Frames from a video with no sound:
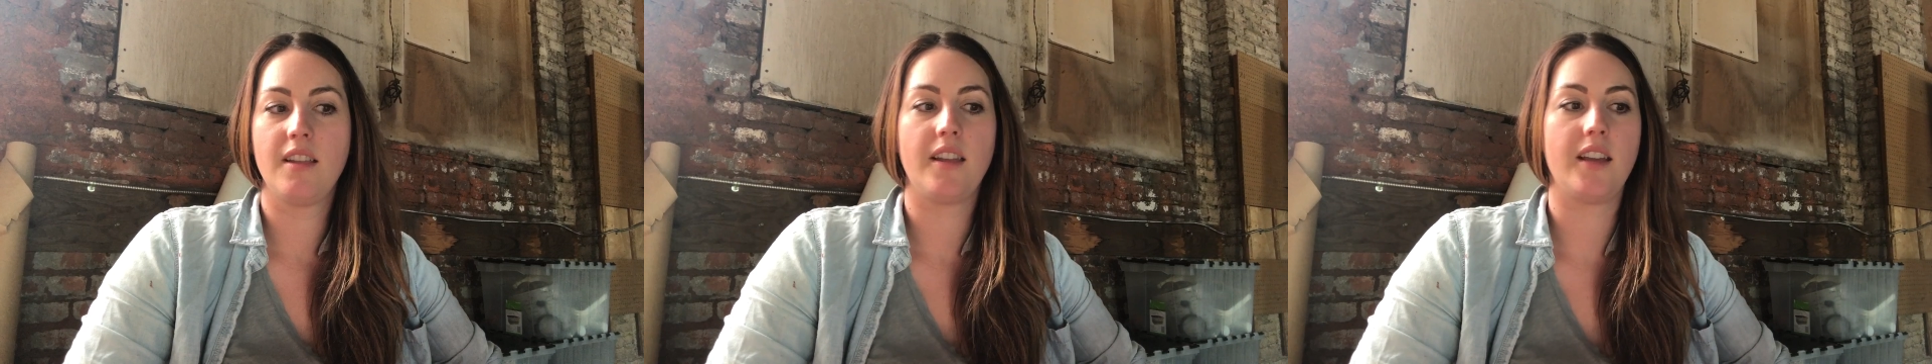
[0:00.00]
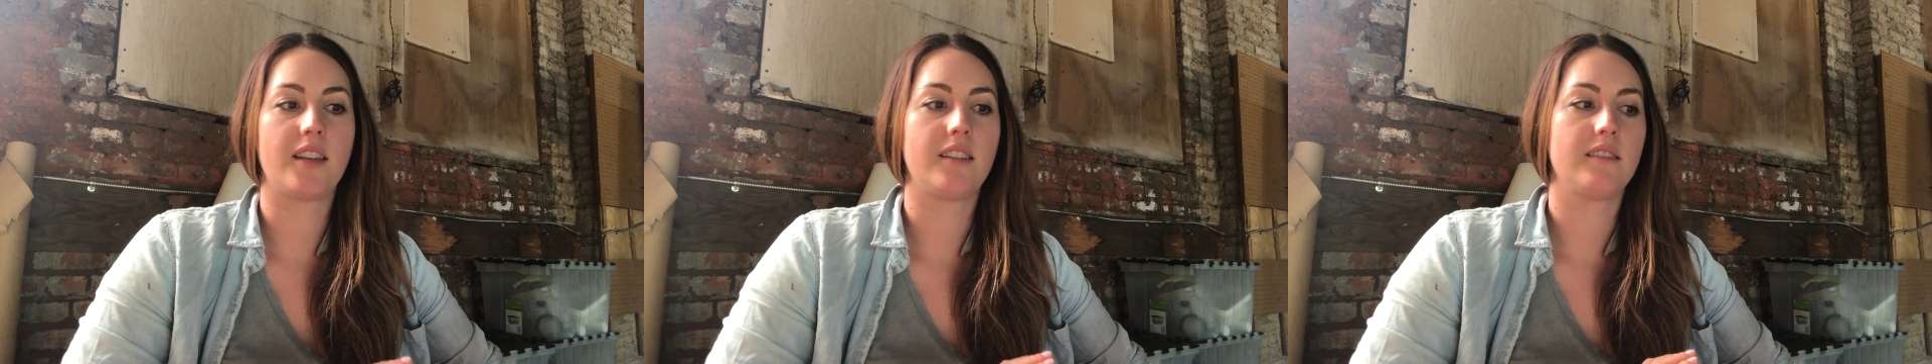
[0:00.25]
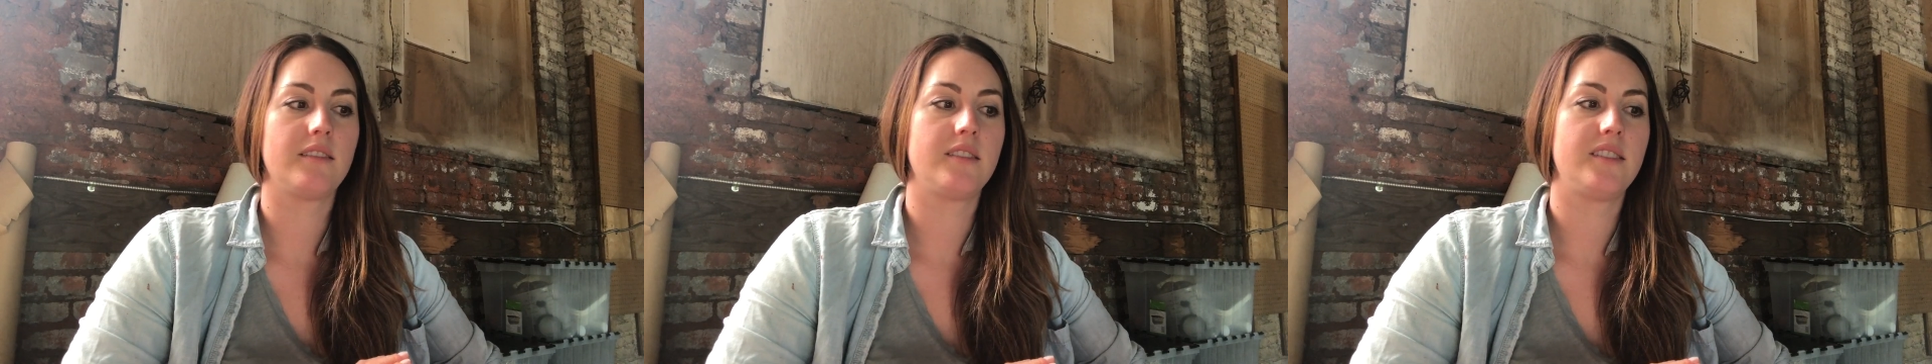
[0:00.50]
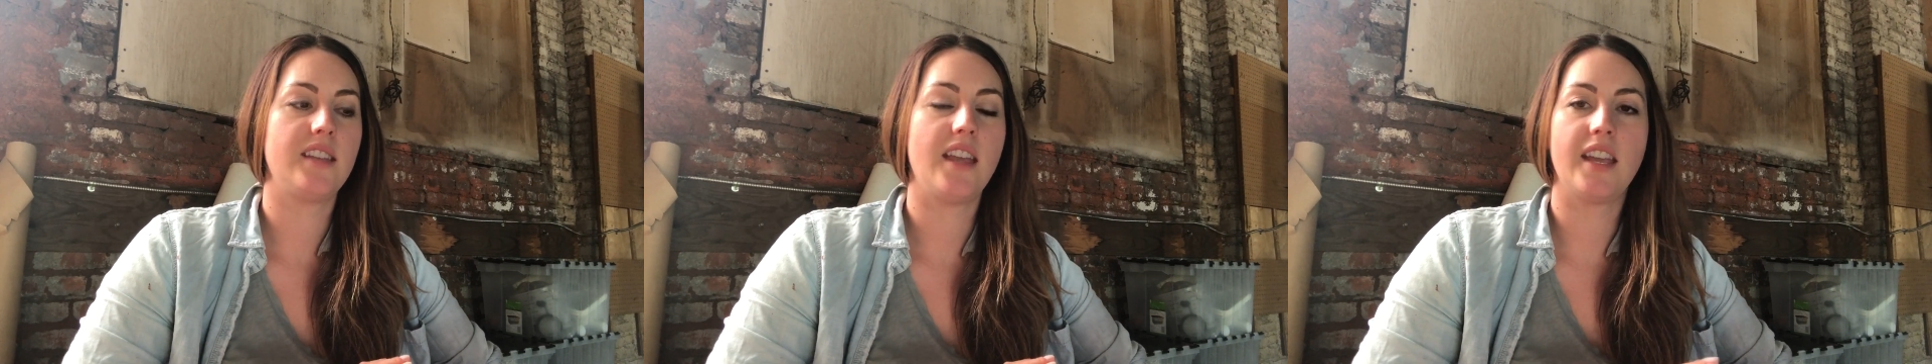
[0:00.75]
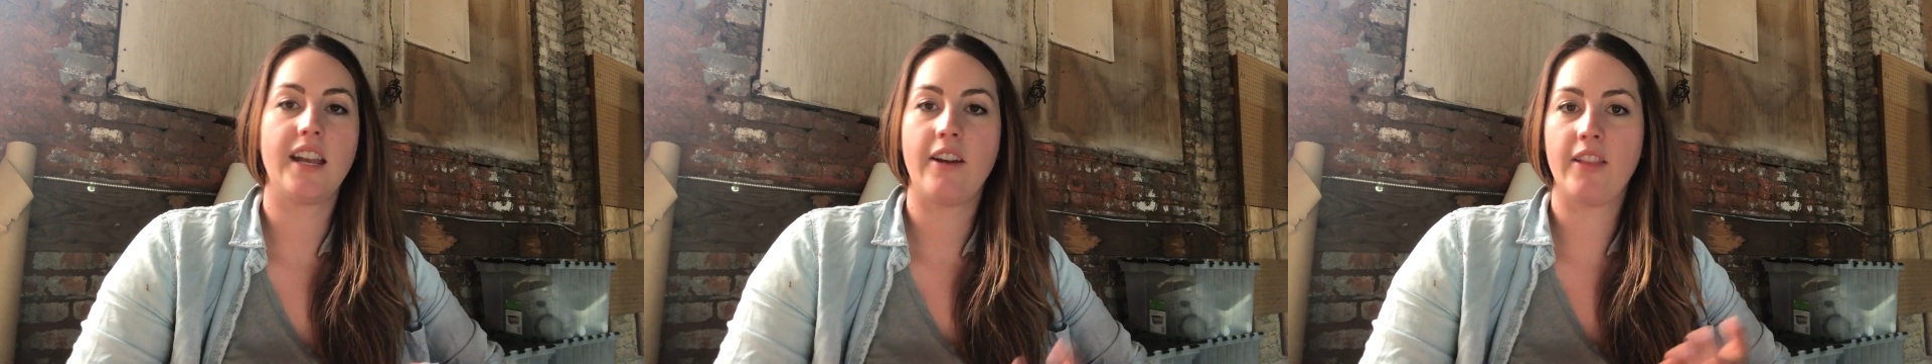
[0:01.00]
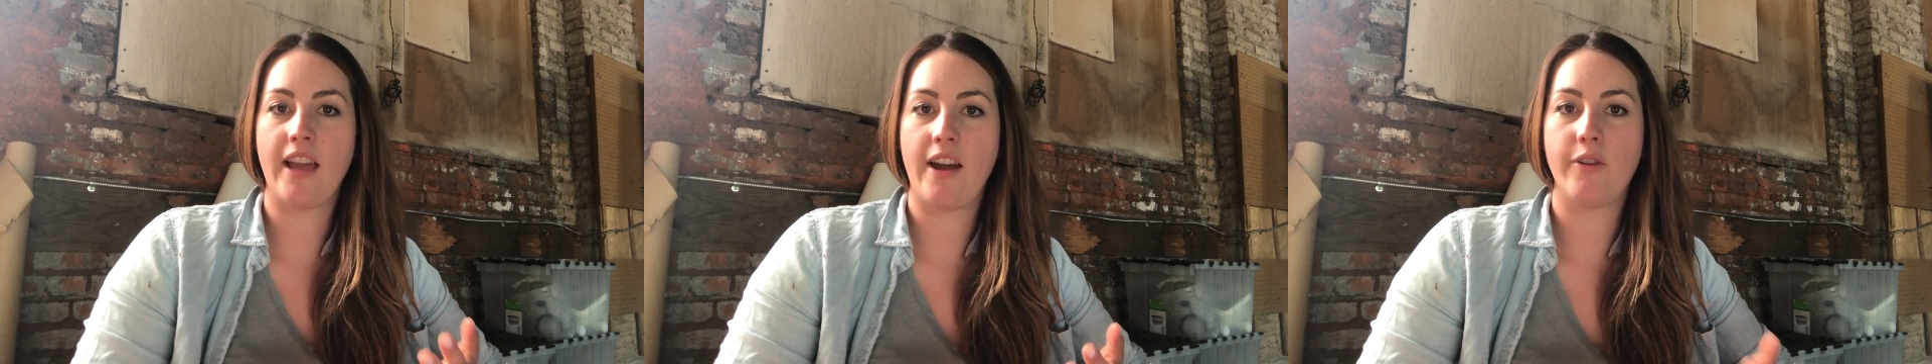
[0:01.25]
Like saying it
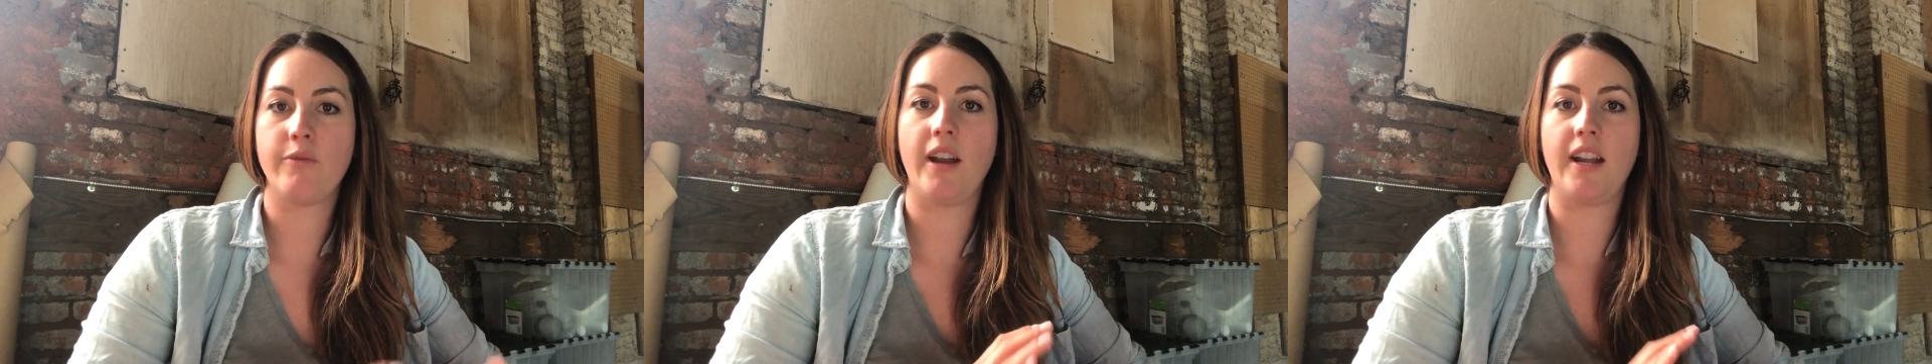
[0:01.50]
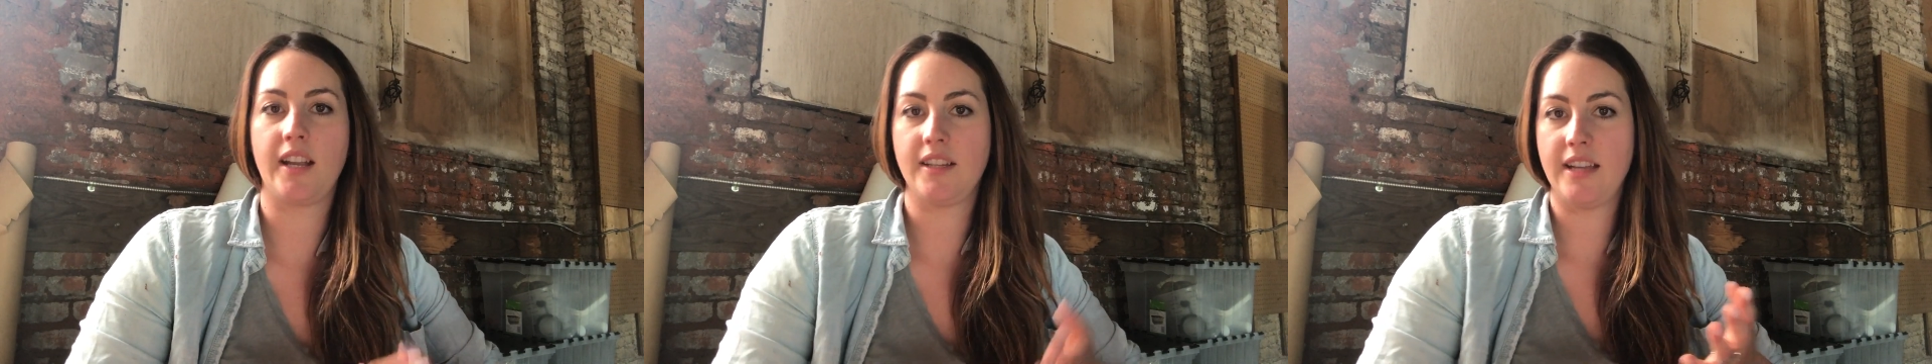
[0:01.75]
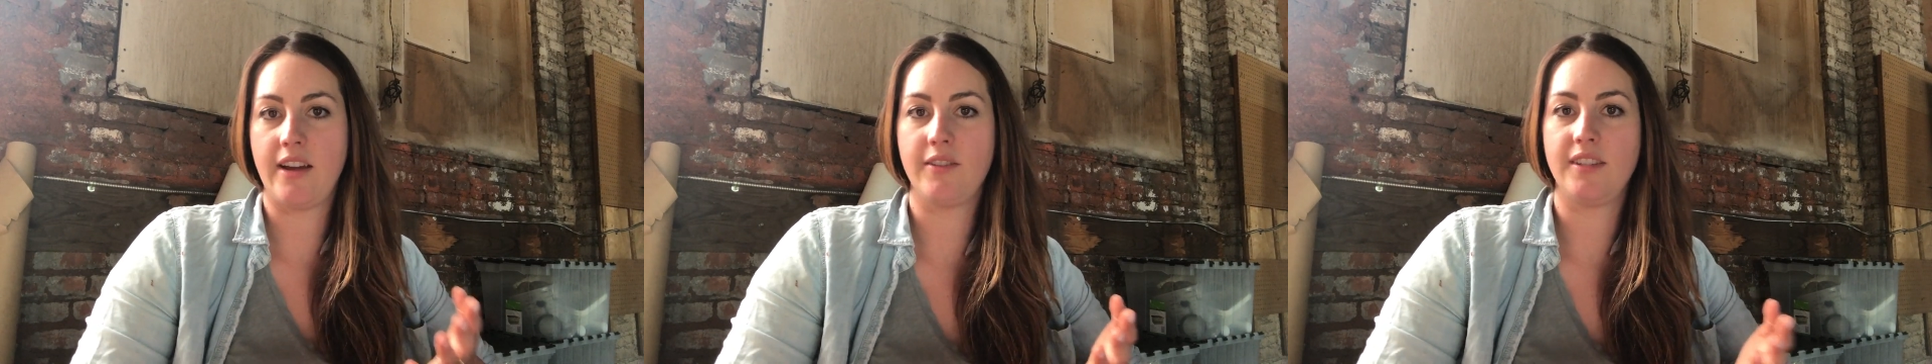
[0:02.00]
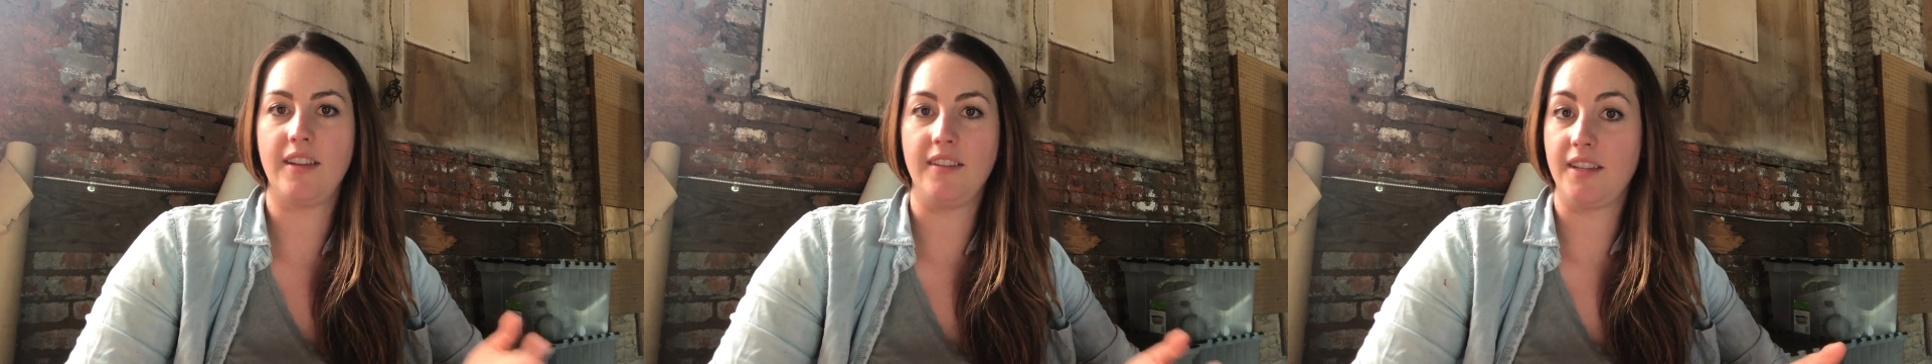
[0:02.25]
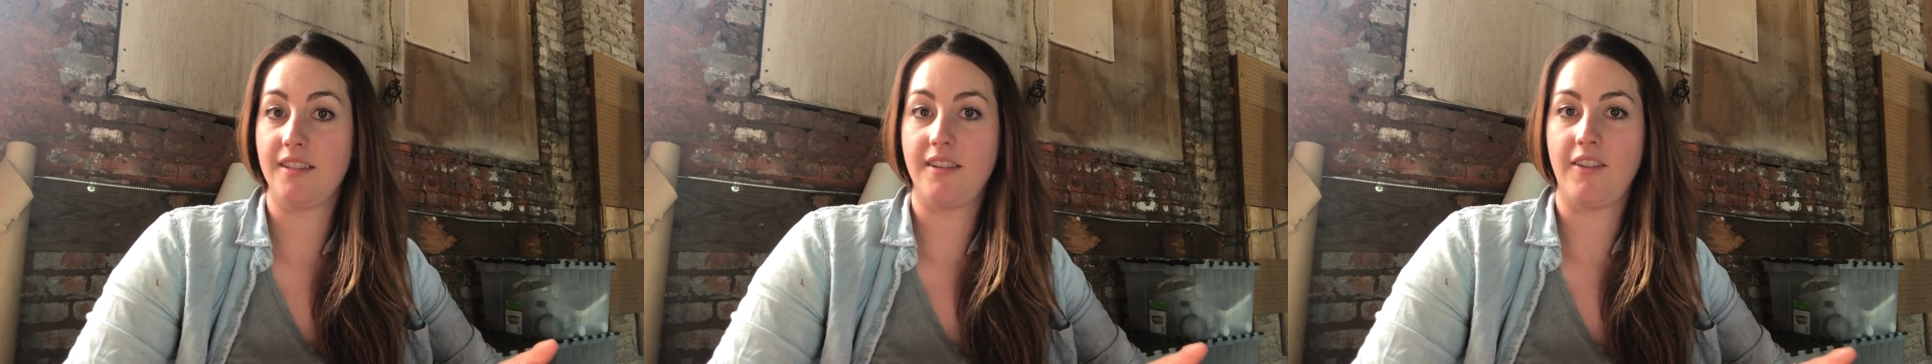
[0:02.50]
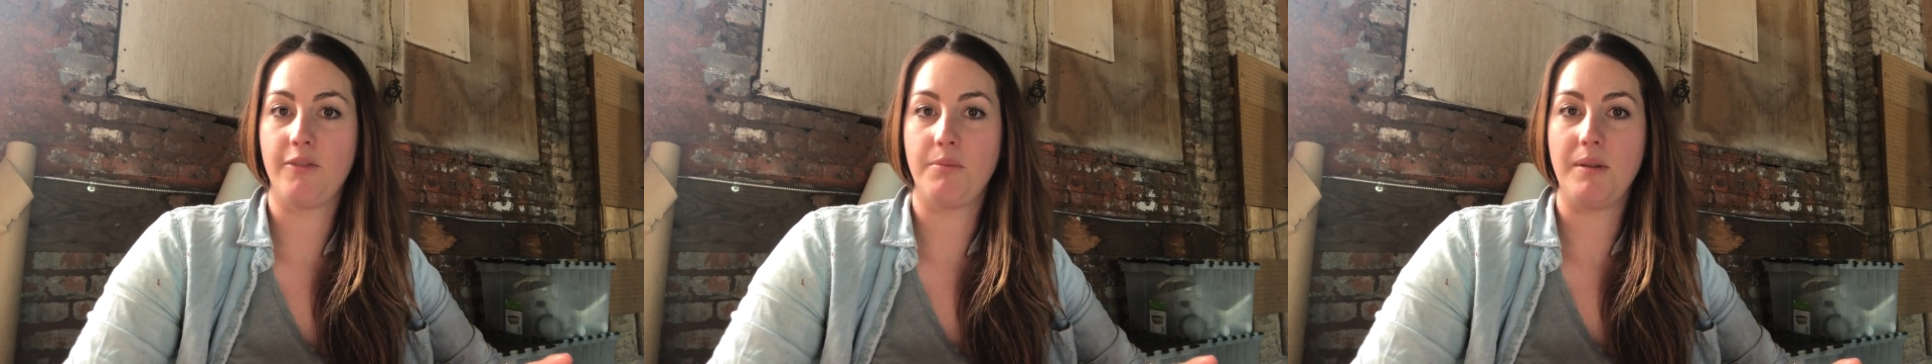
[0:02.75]
out loud, writing it down, telling it
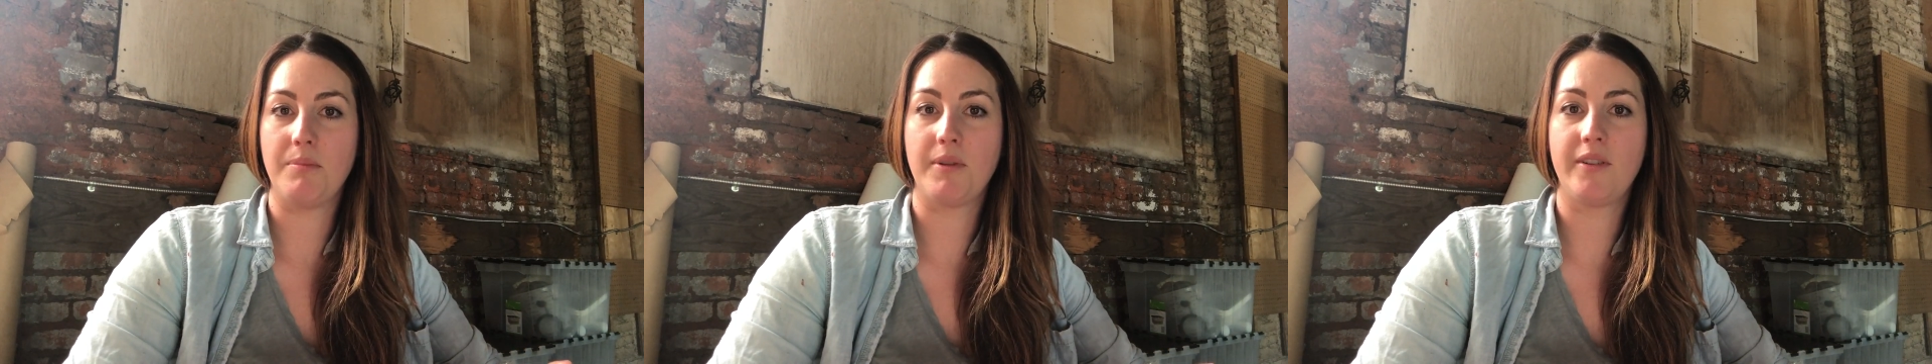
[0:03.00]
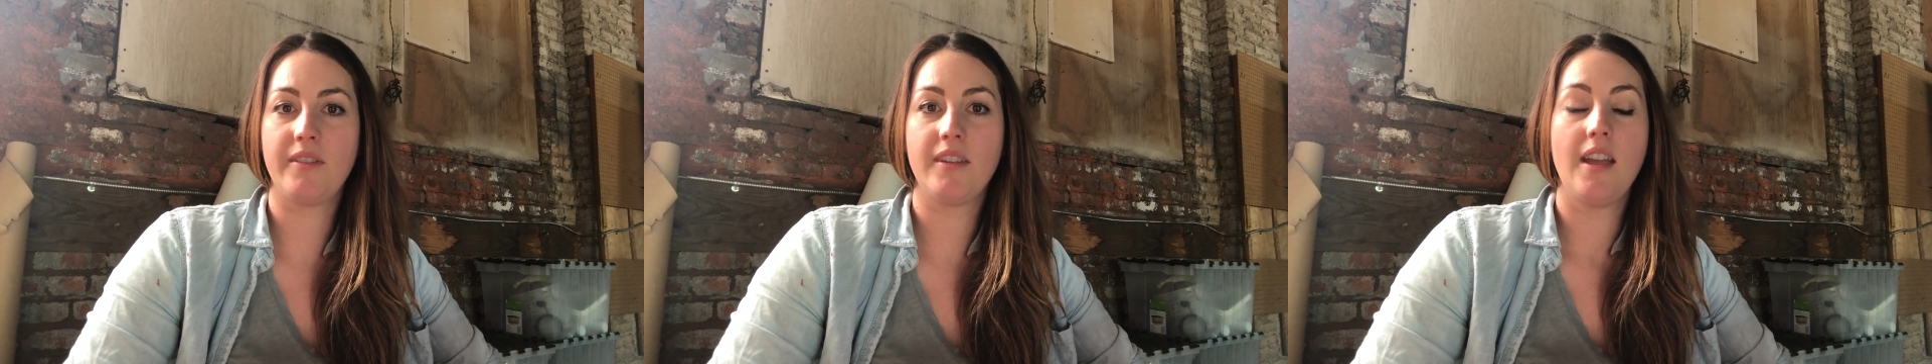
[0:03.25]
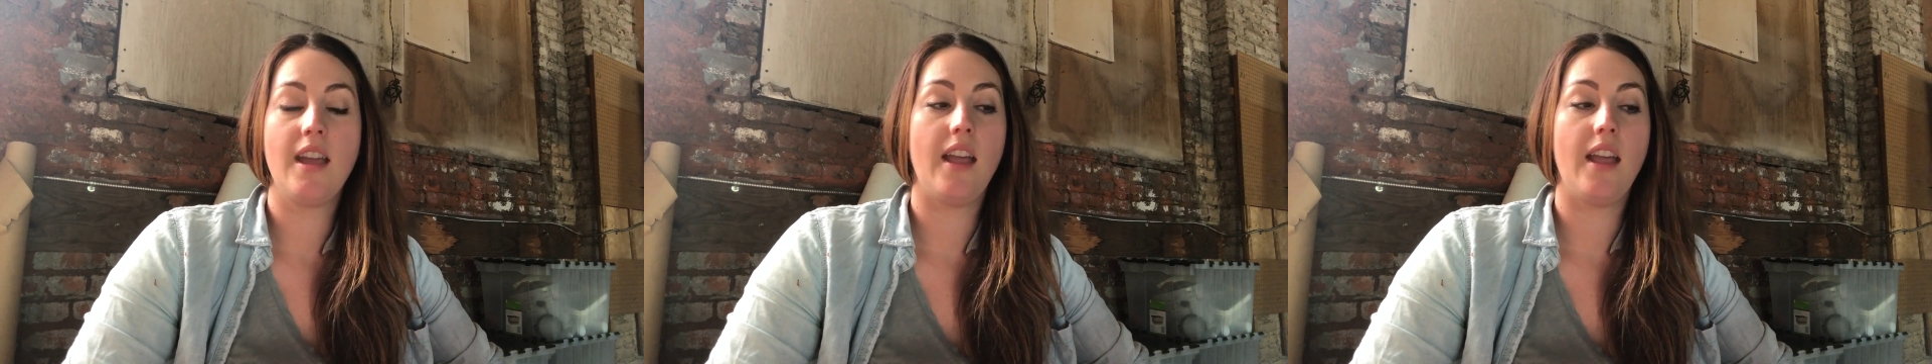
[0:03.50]
to other people,